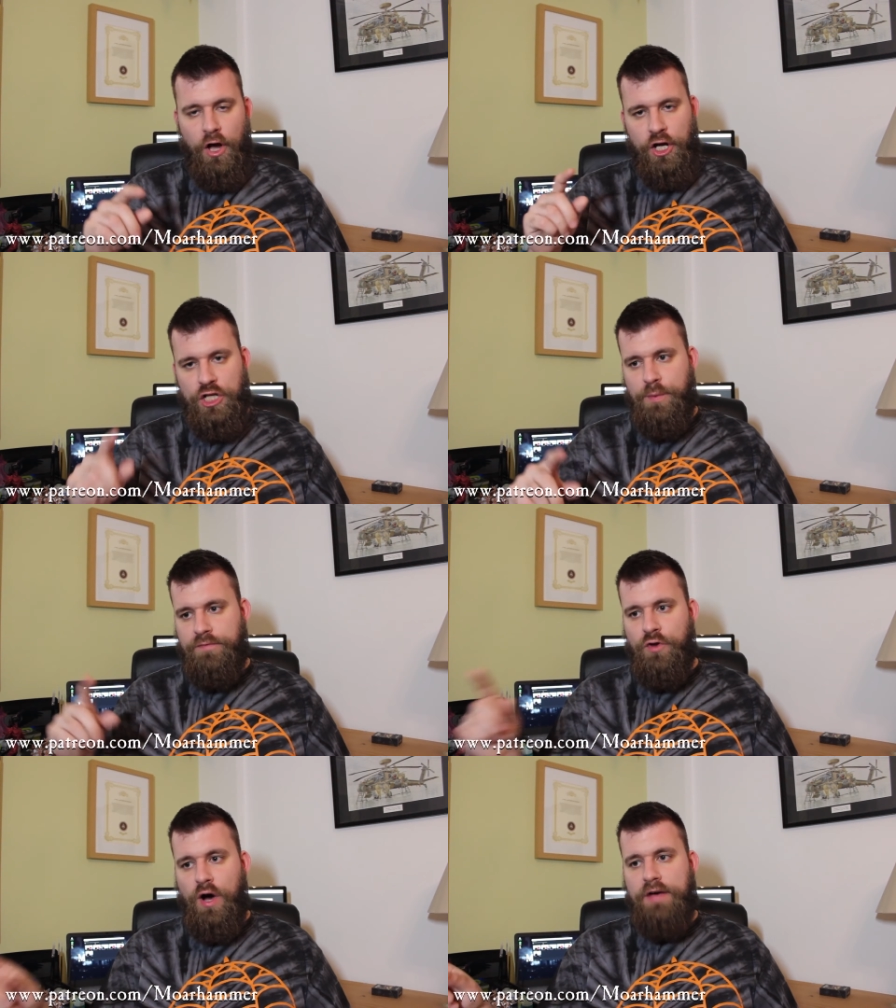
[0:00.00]
I could do
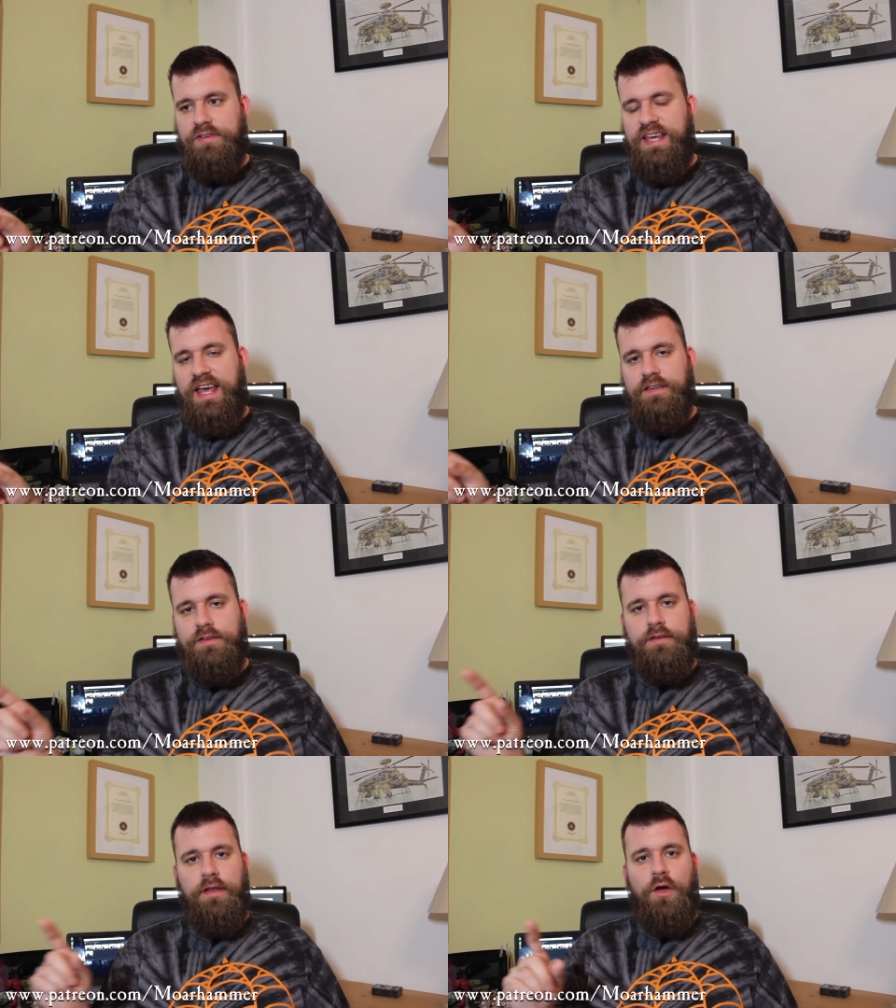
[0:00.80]
with not having
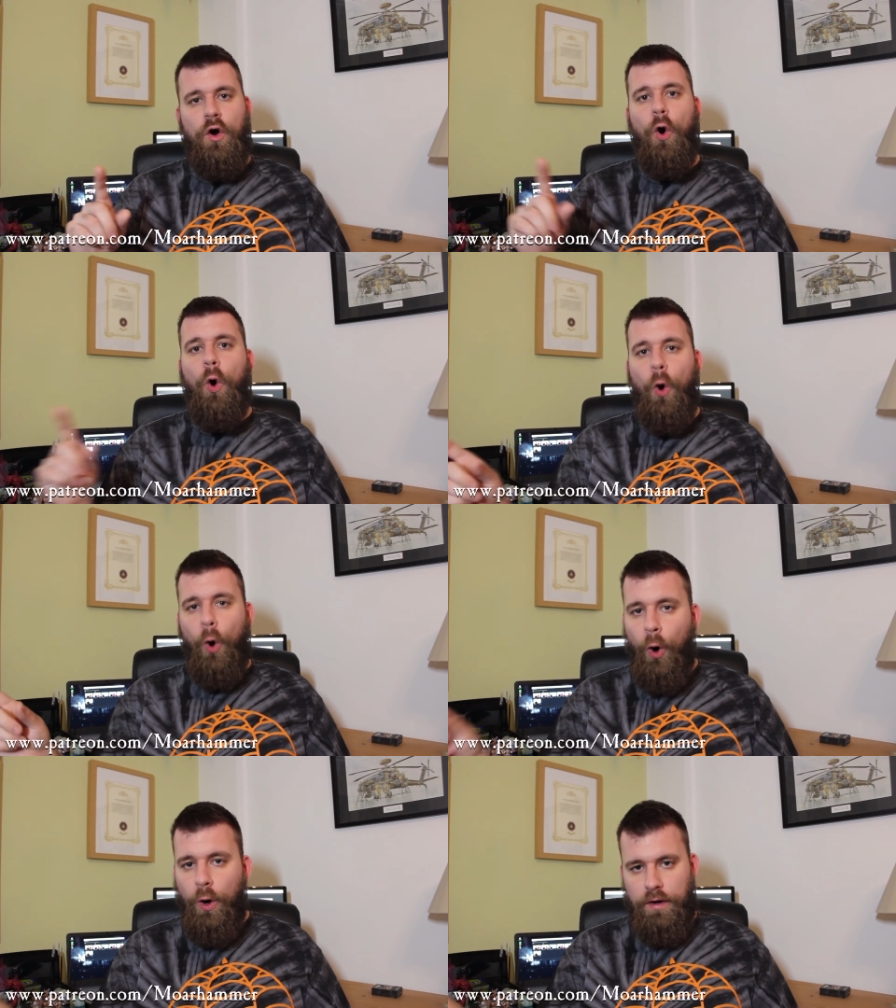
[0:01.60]
kids,
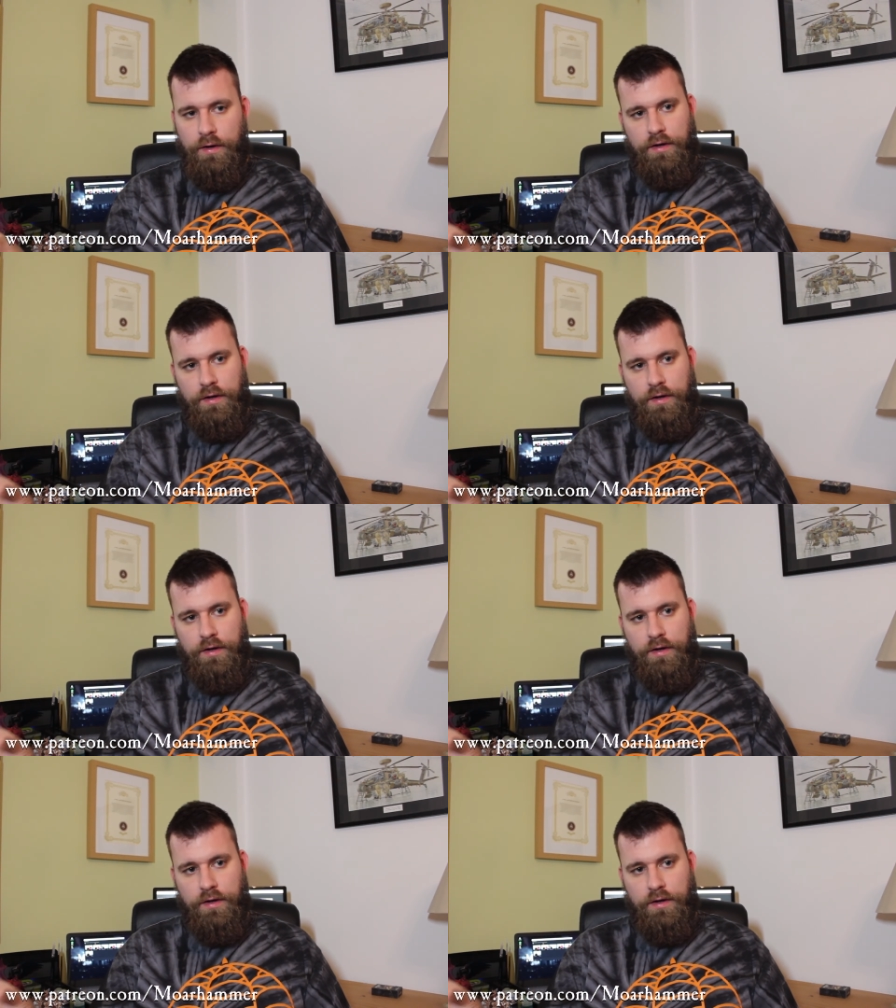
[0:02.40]
or